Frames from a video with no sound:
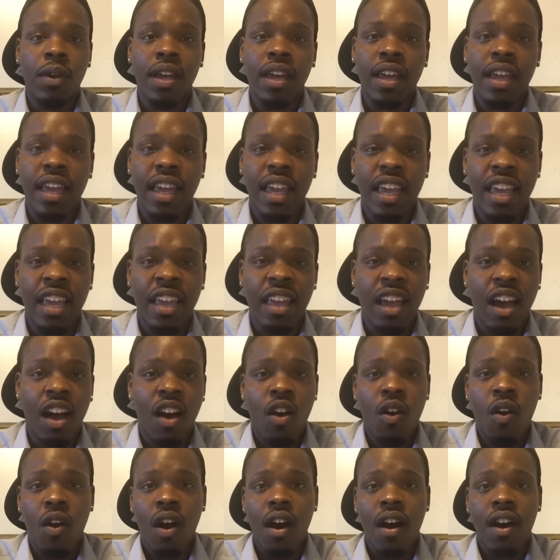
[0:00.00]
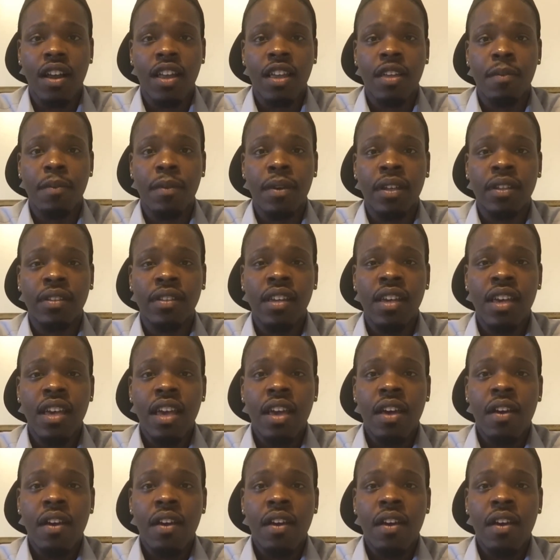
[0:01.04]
when, in all arguments,